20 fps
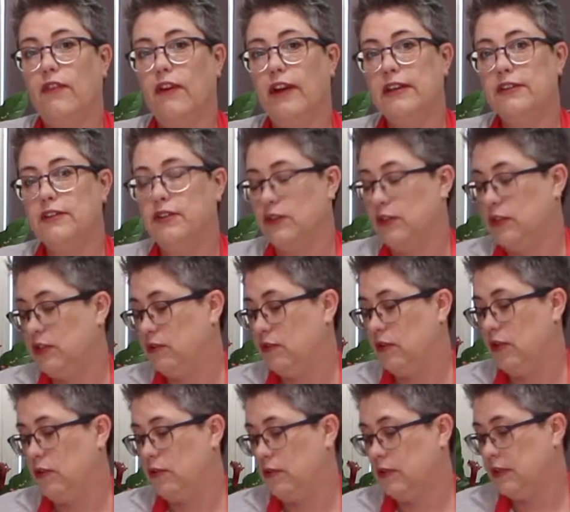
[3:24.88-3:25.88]
for our sausage
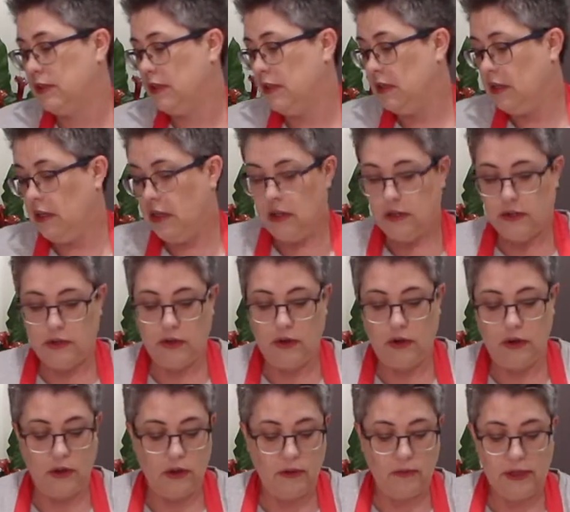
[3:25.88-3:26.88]
rolls.
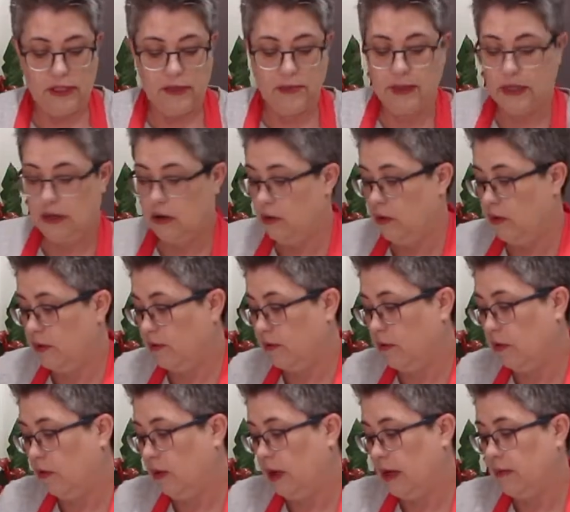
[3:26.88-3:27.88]
So the recipe calls
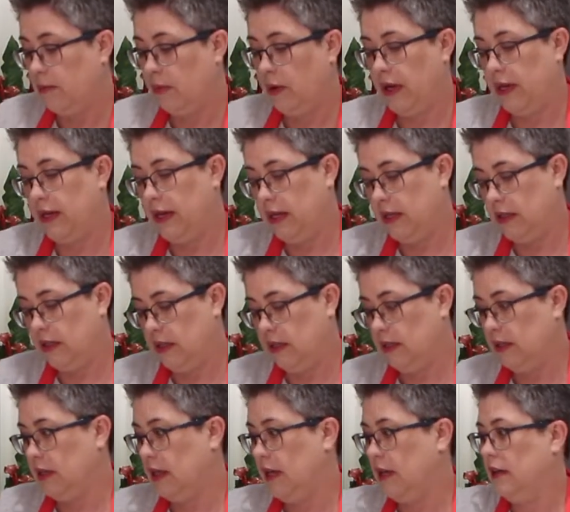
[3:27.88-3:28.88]
for 1 brown onion
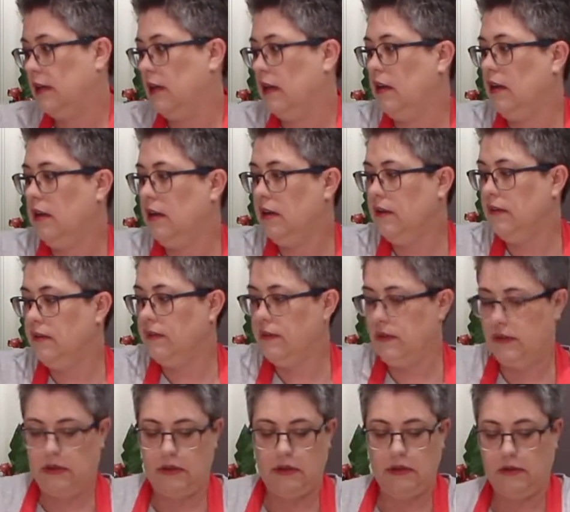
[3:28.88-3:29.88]
cut in
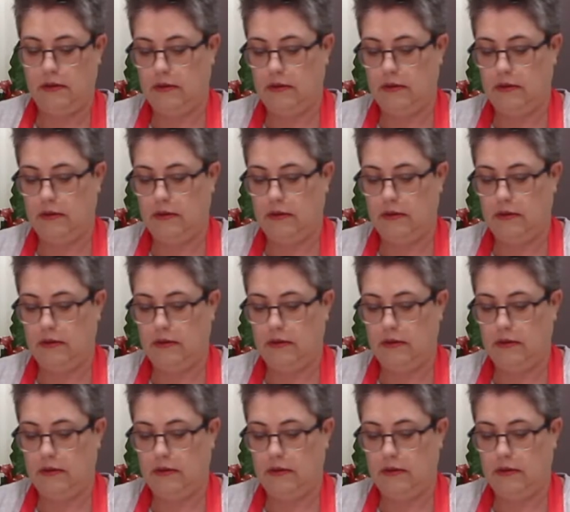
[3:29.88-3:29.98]
halves.